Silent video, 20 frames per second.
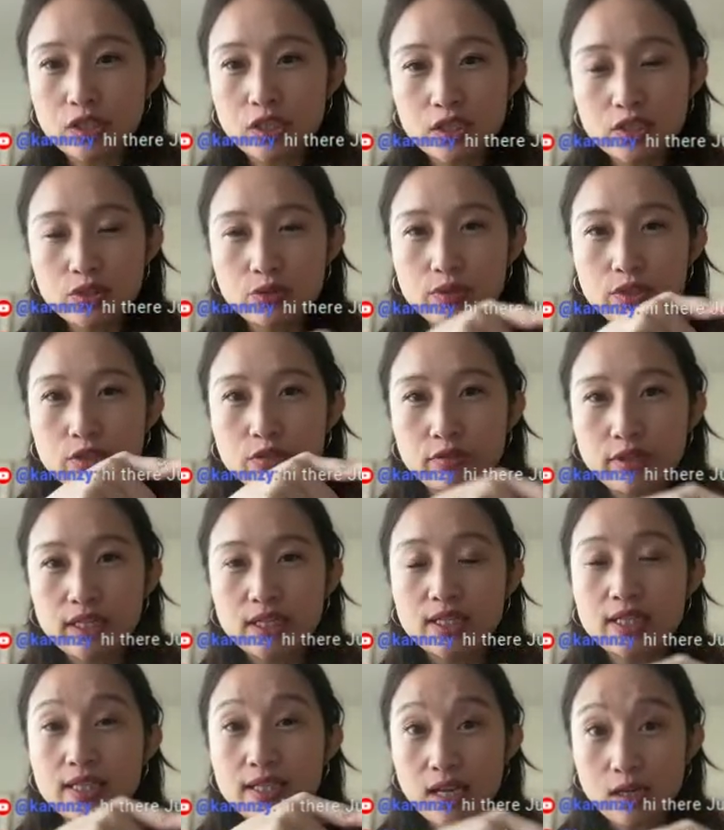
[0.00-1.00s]
So it's
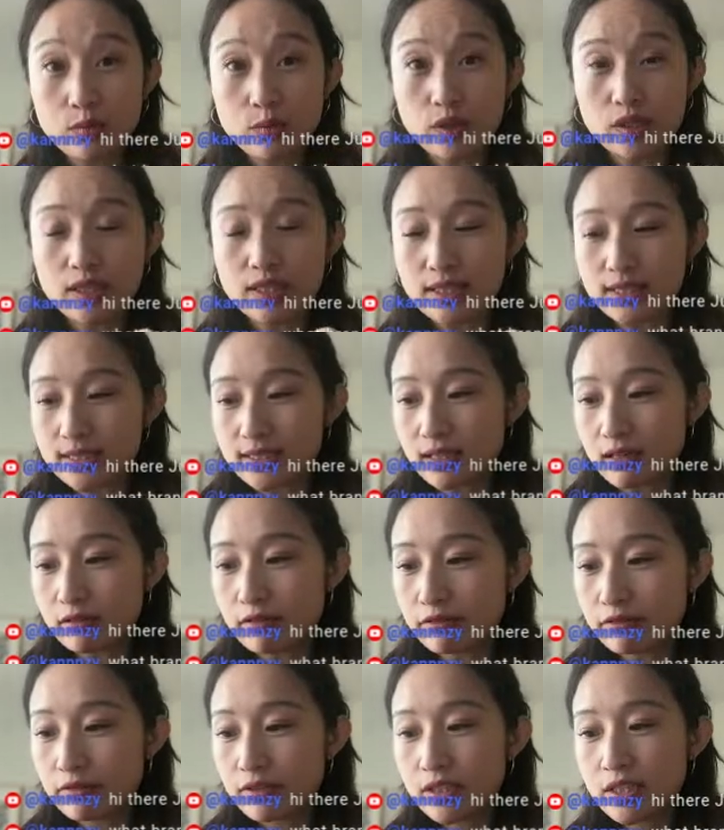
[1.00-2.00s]
created a network in
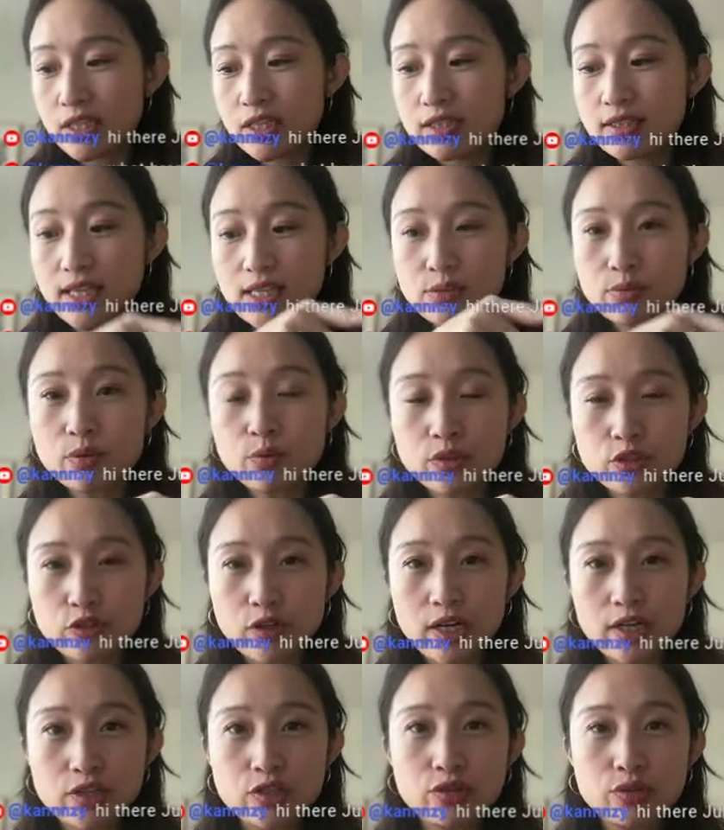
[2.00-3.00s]
itself. That's what we're
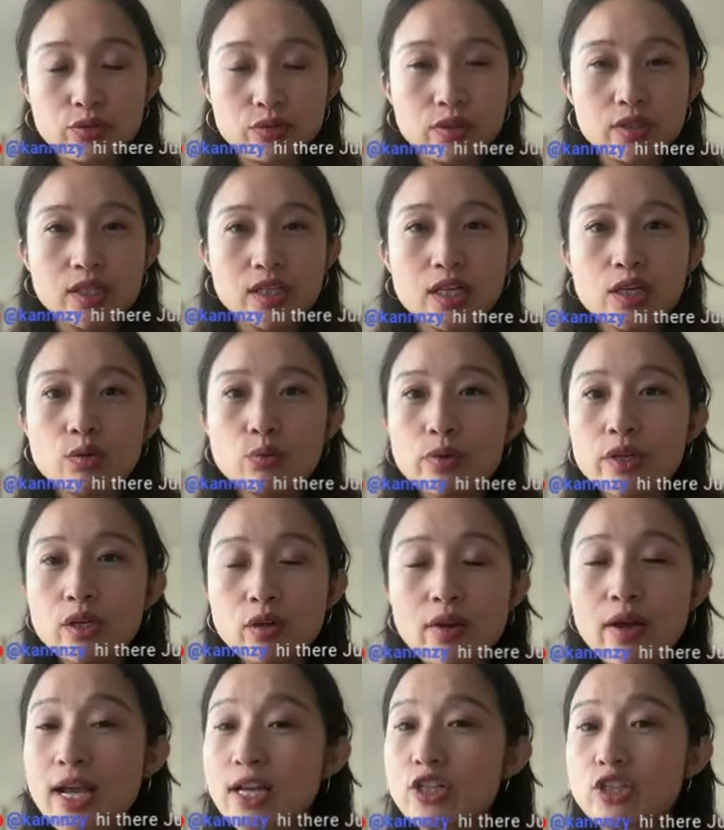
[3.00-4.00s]
trying to do. We
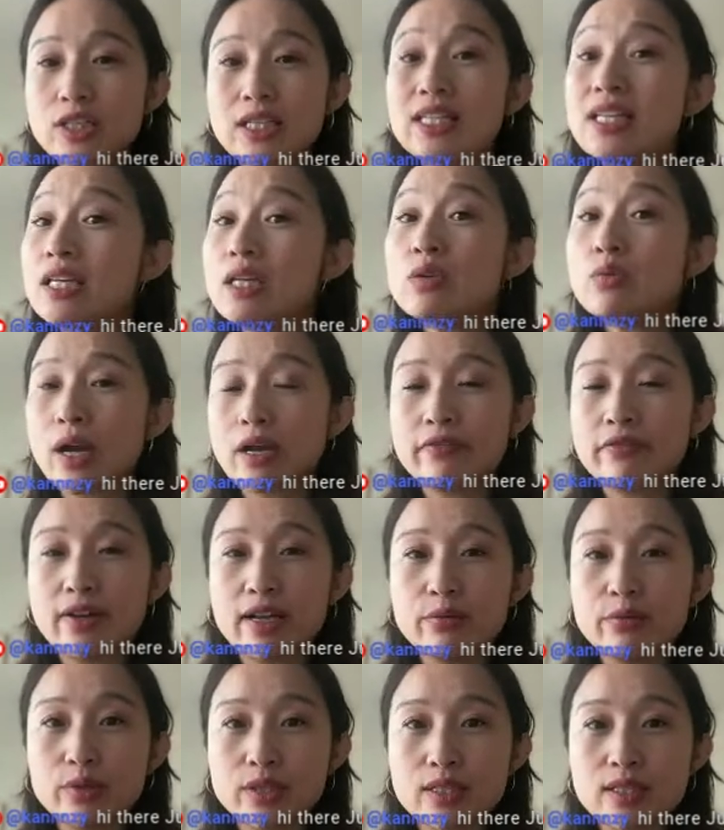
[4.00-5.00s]
don't actually need
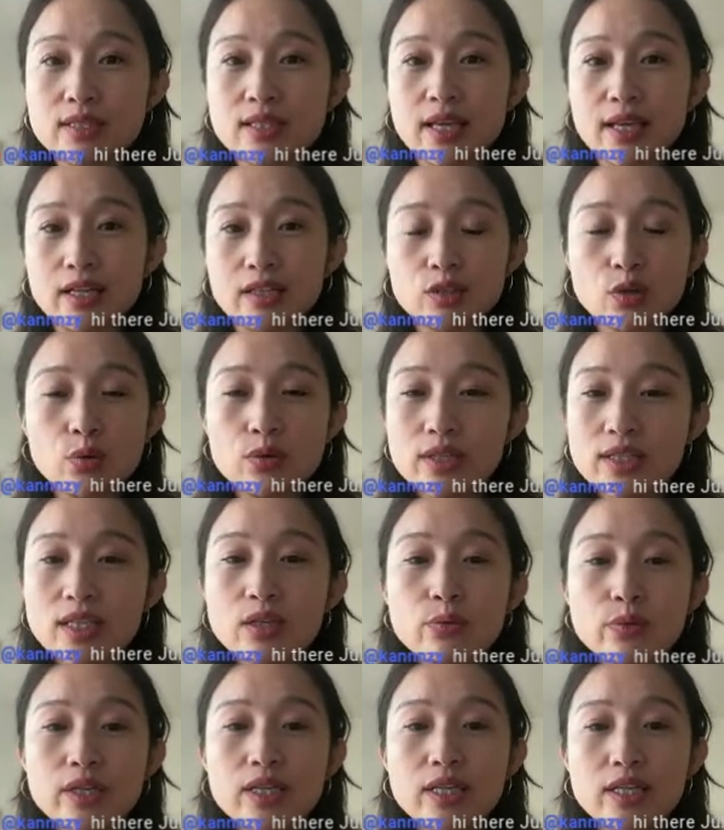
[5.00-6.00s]
Wi-Fi with this thing. The only
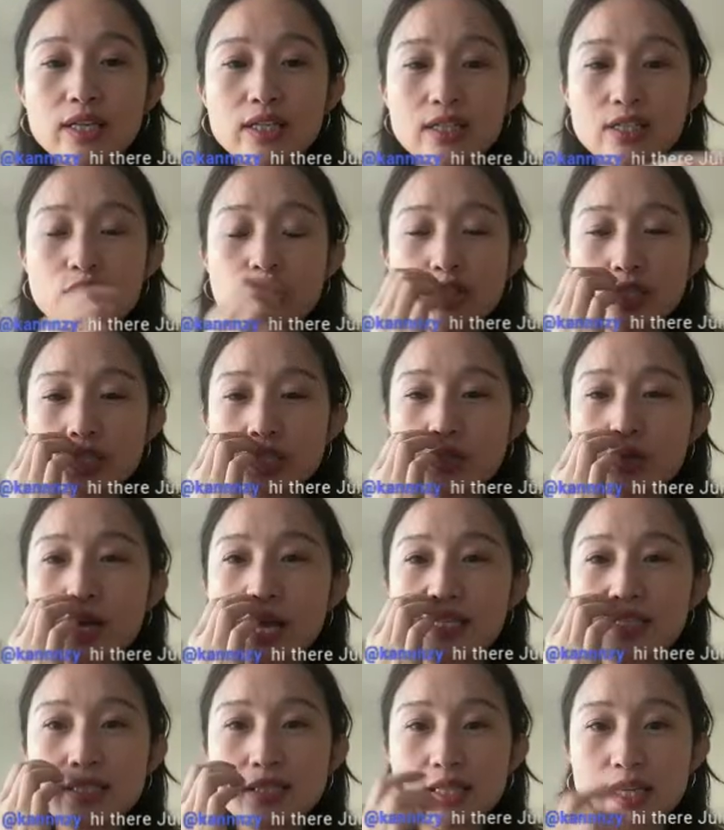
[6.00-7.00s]
thing we need is just to
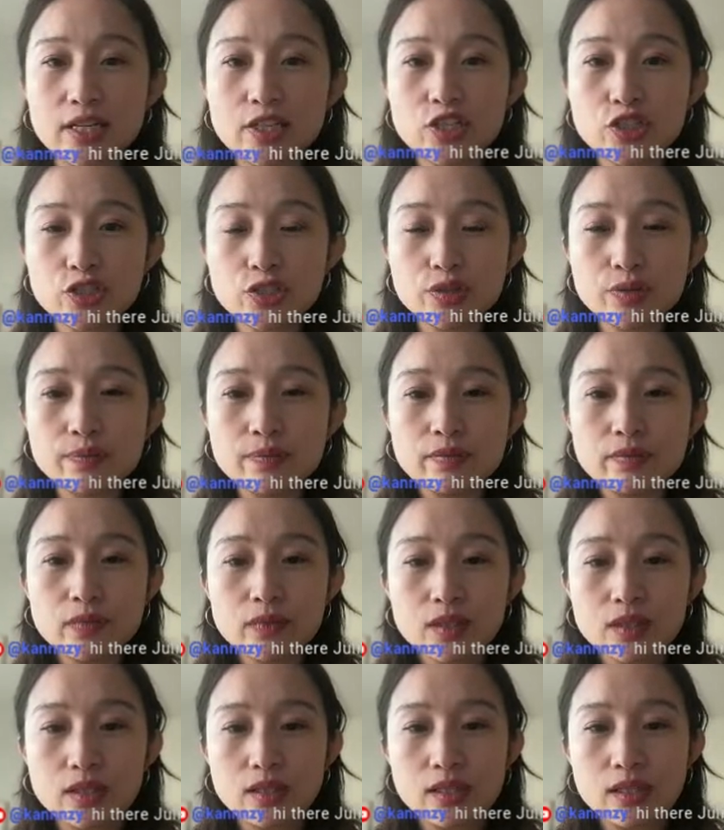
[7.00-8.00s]
SSH,
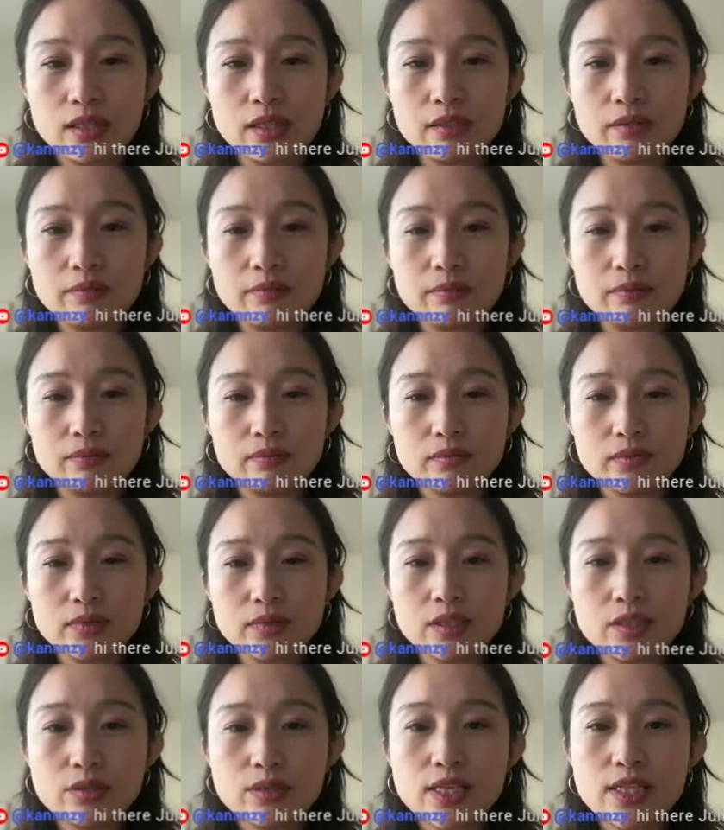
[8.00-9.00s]

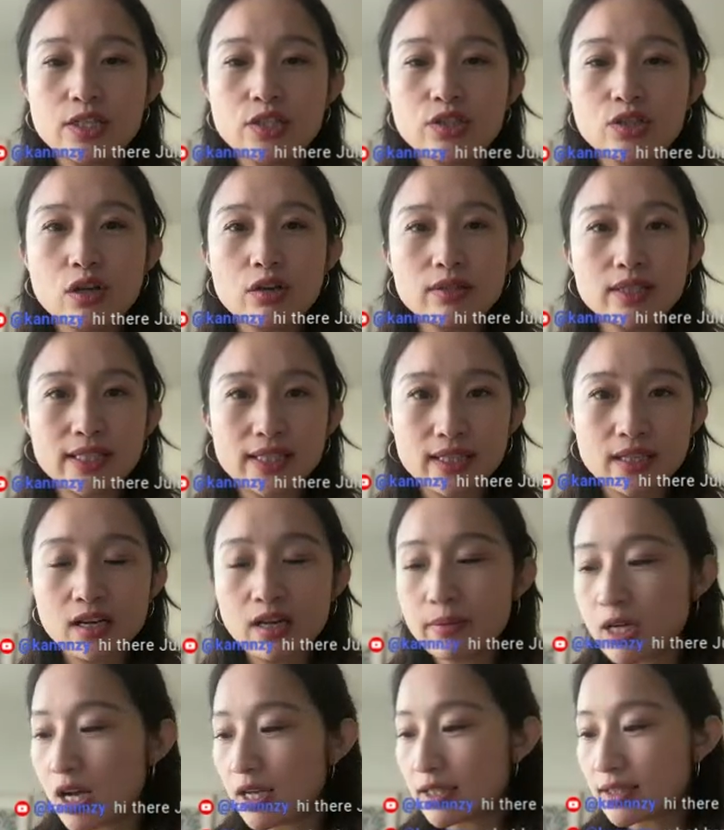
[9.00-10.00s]
to install the
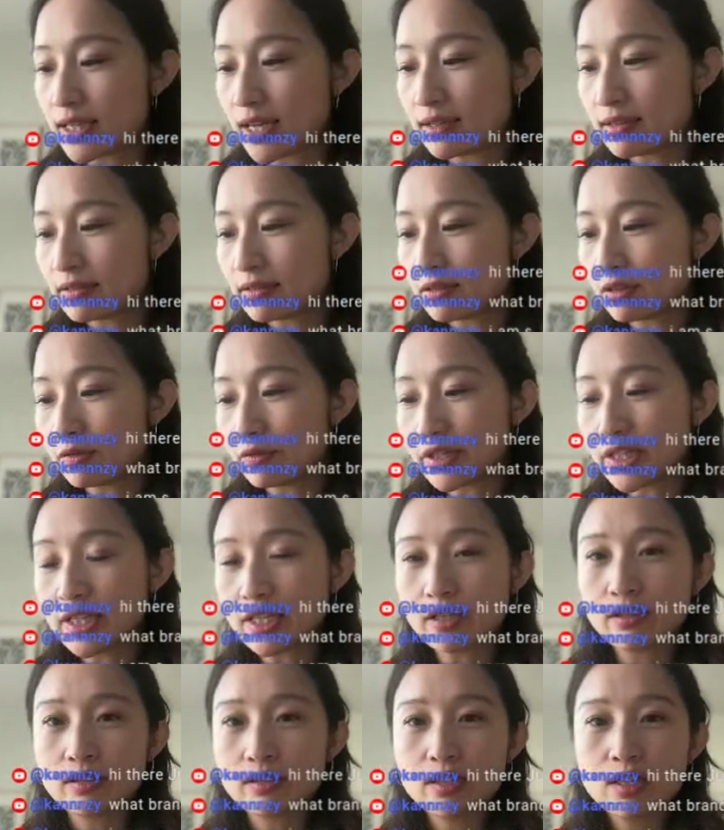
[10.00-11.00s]
GitHub content over
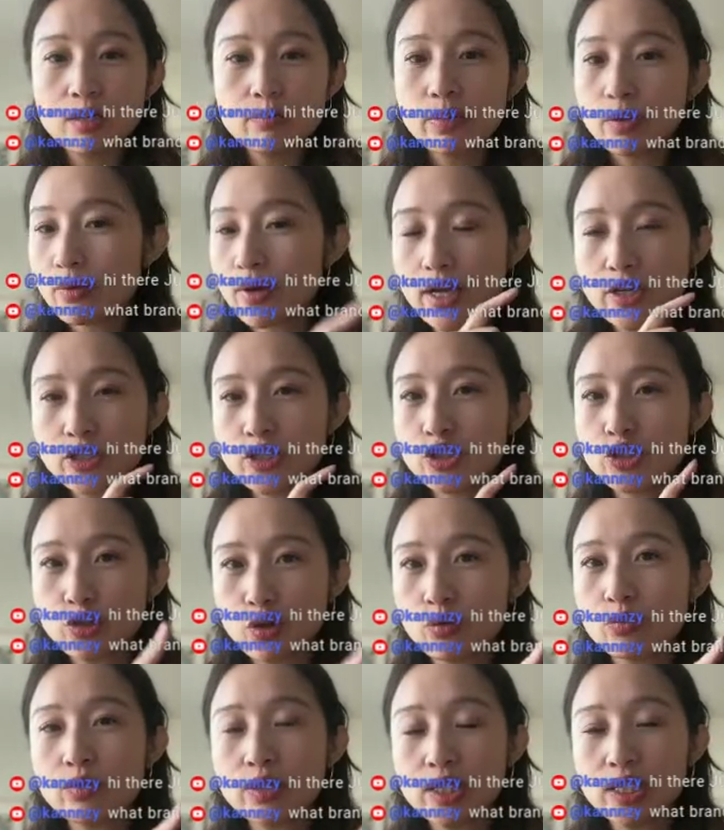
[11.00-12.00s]
here. But we actually
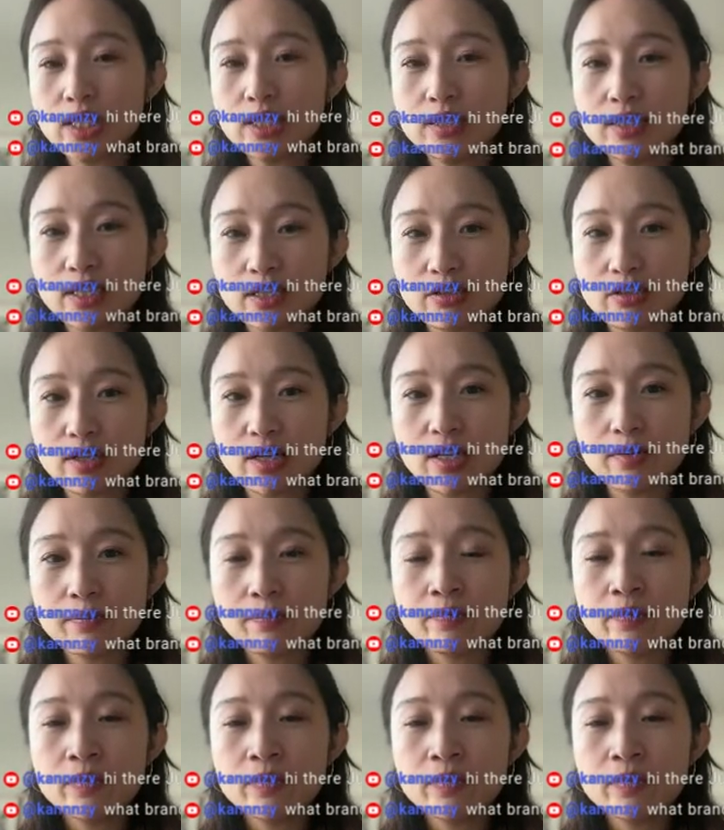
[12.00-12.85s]
don't need the internet.